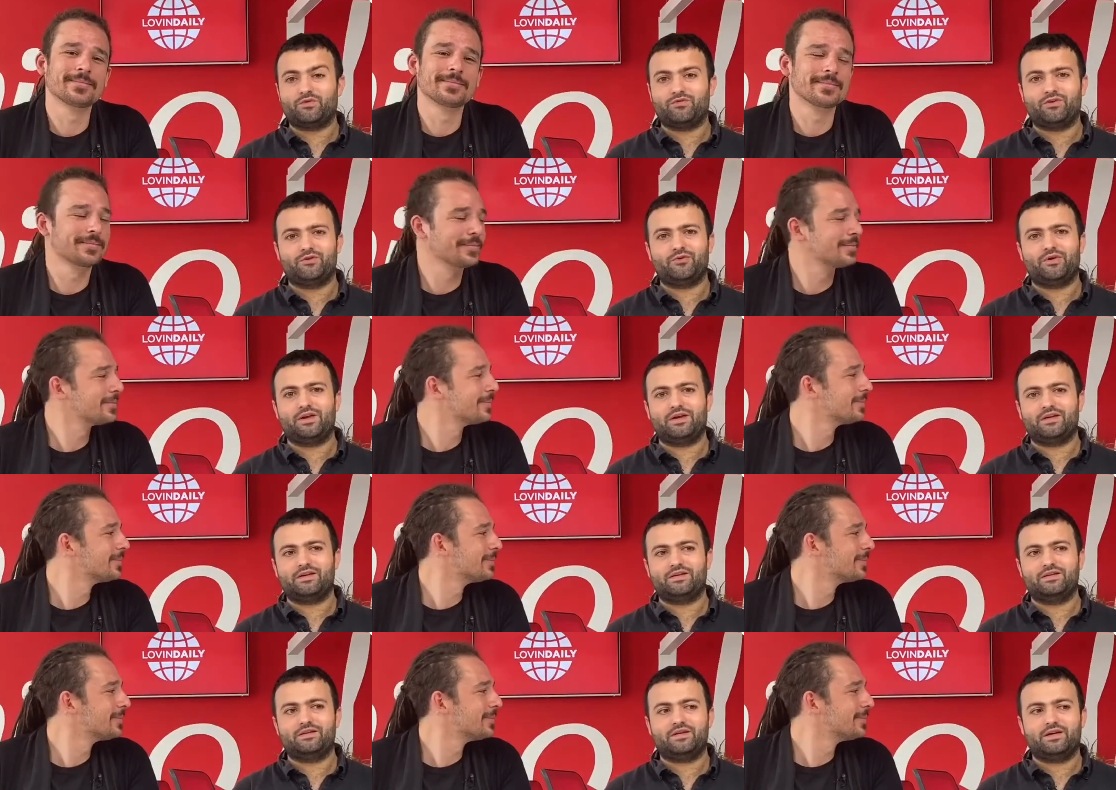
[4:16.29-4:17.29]
Speaker 1: following
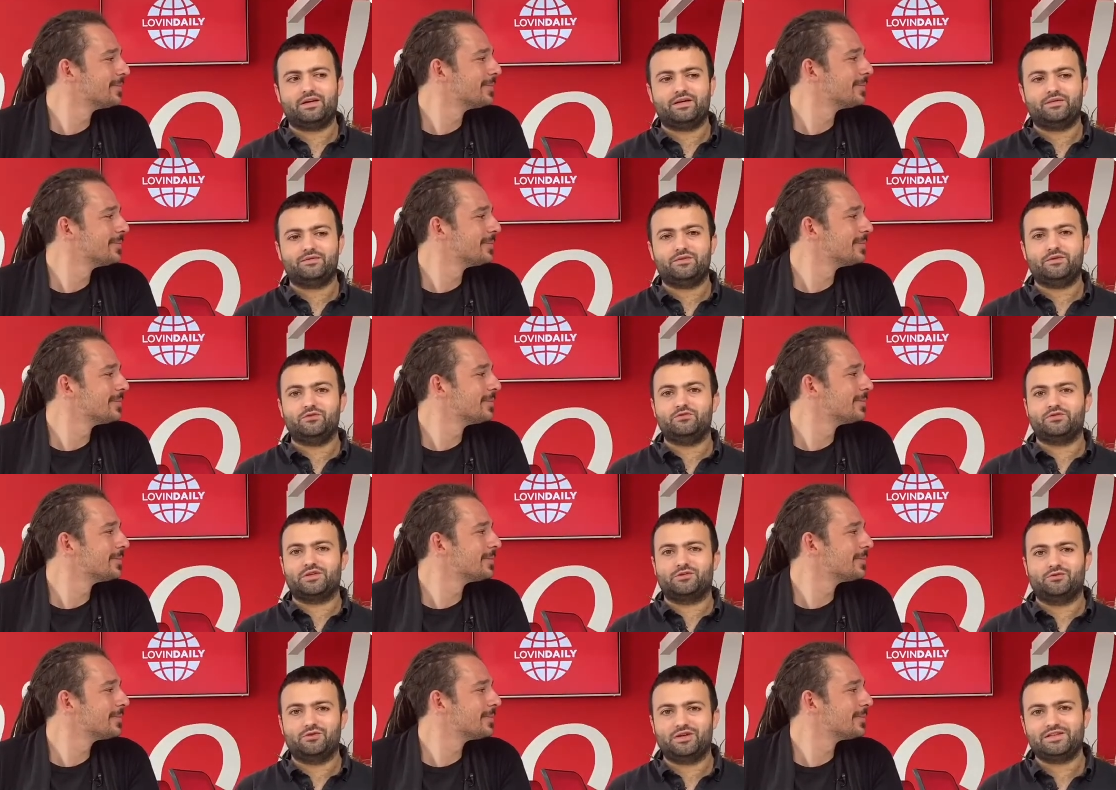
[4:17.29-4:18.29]
um, the news at
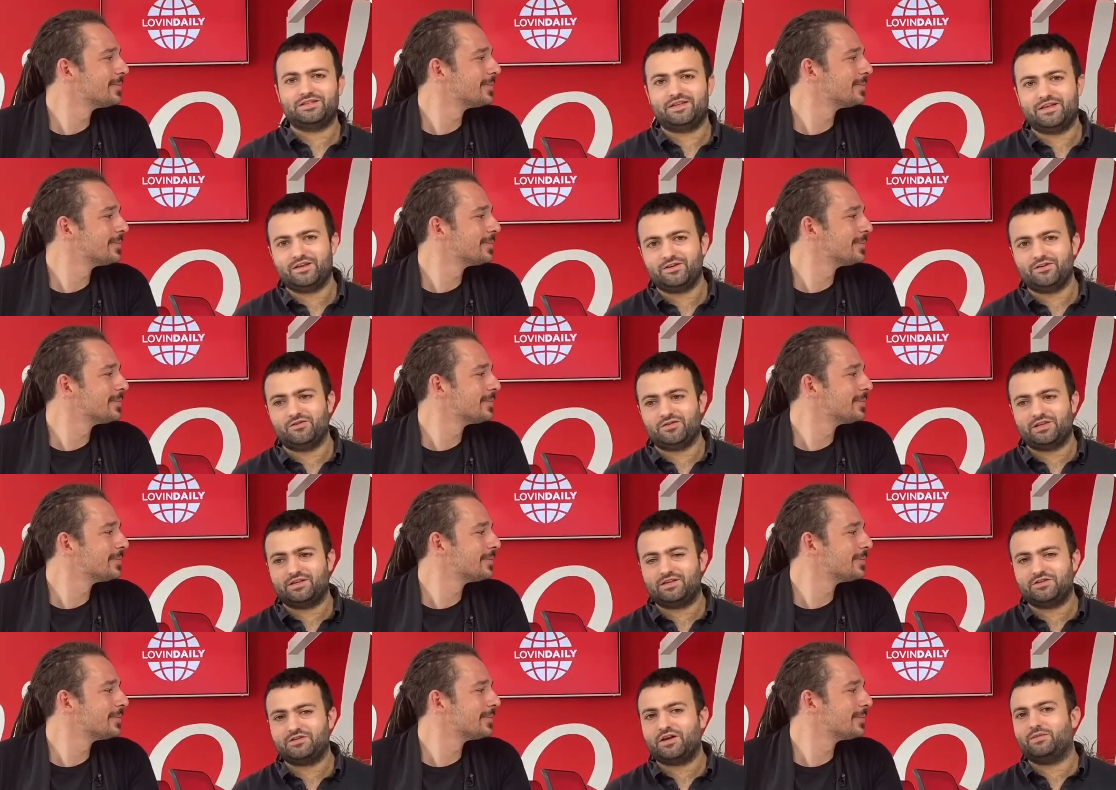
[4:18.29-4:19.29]
all yesterday, you know that
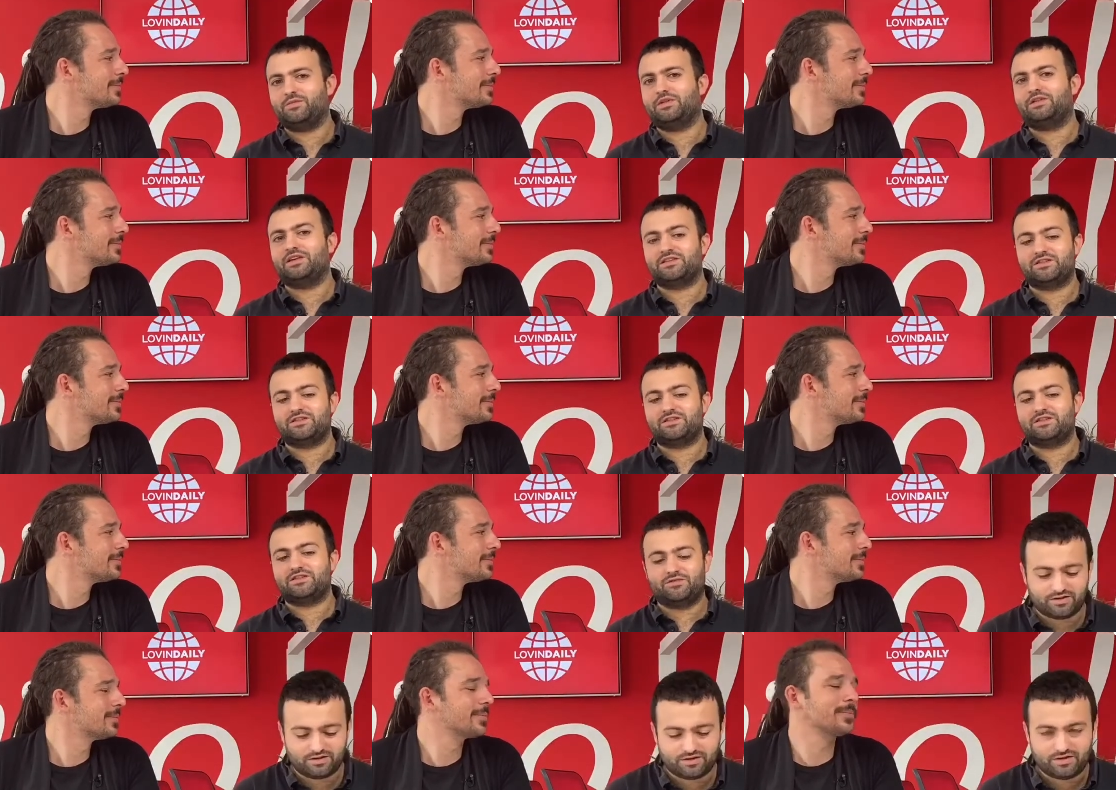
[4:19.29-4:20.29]
Keith be testified
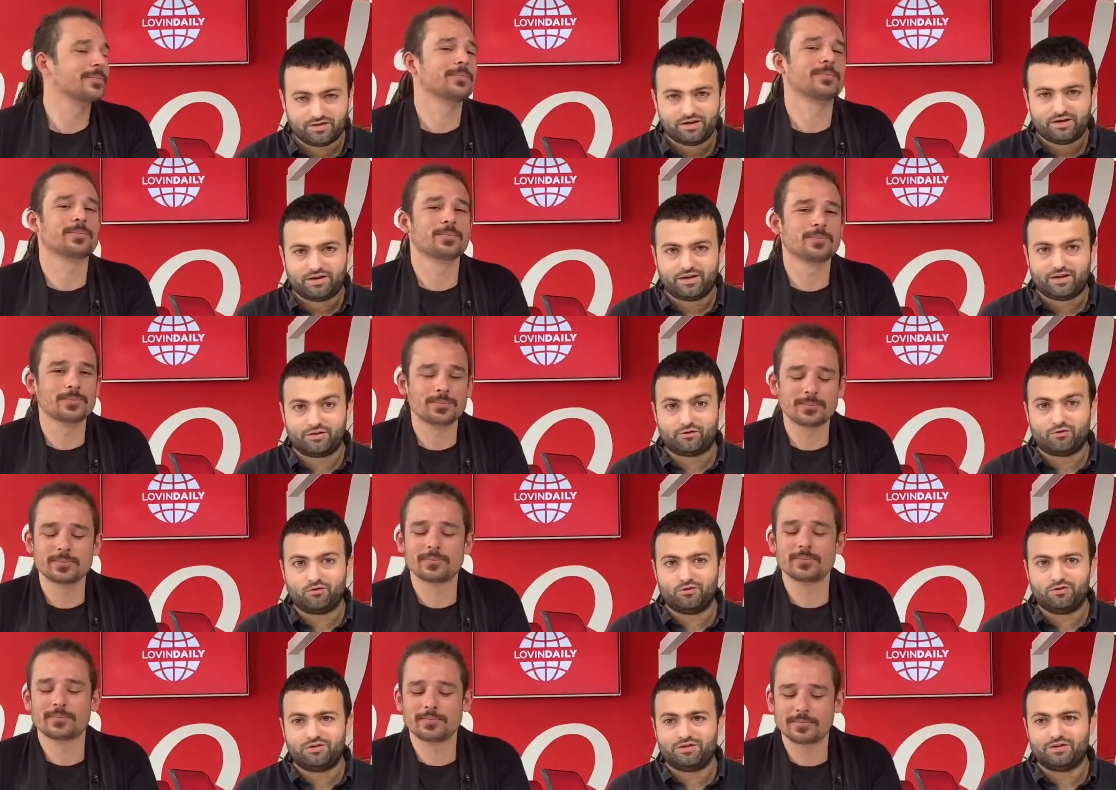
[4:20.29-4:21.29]
in, in
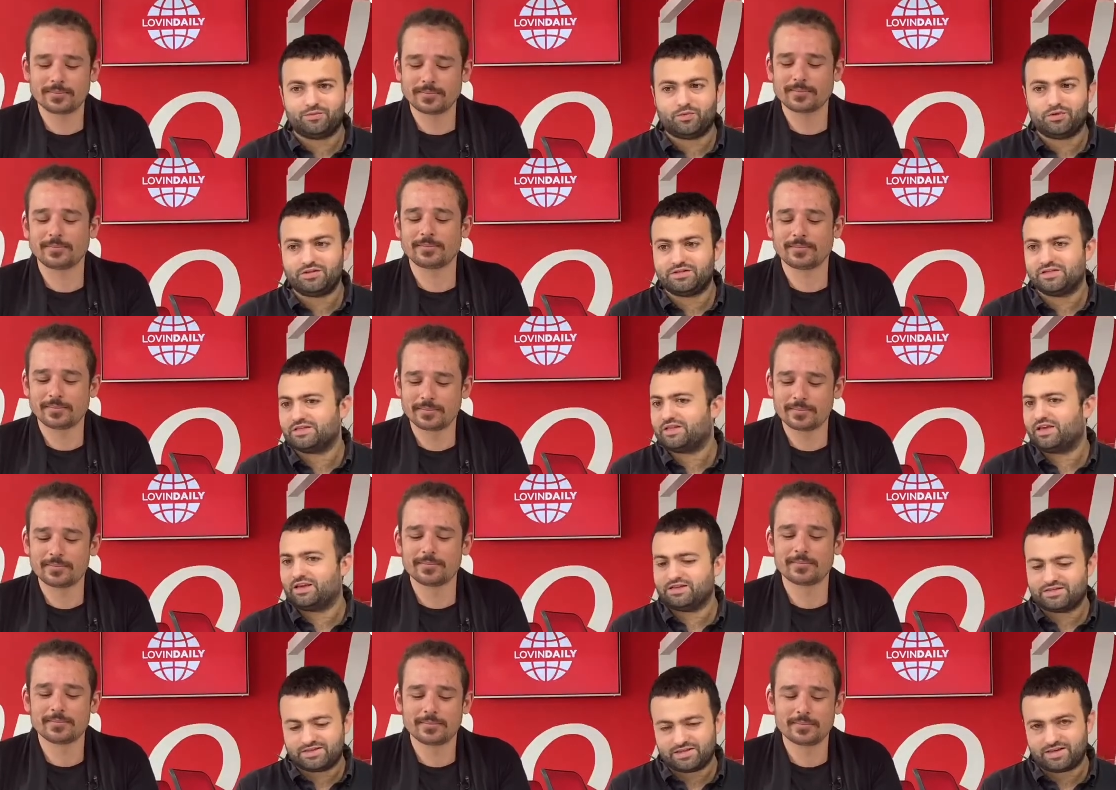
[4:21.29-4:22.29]
court in the police's
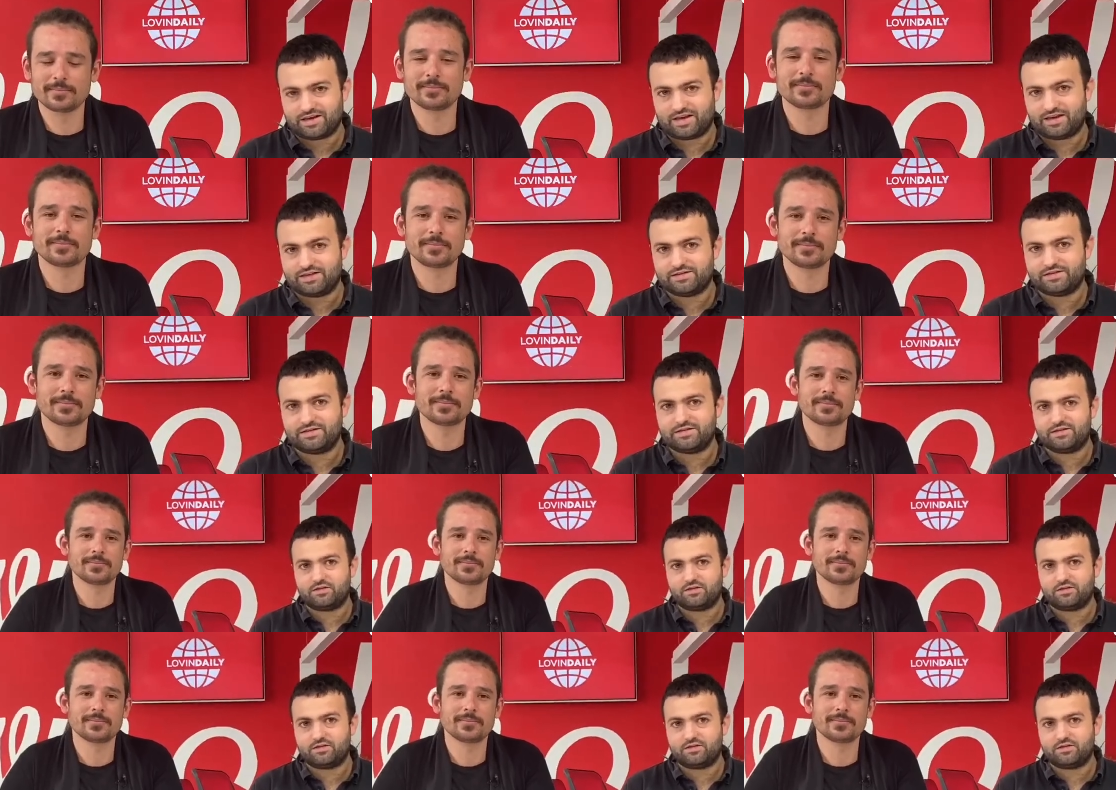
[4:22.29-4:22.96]
case against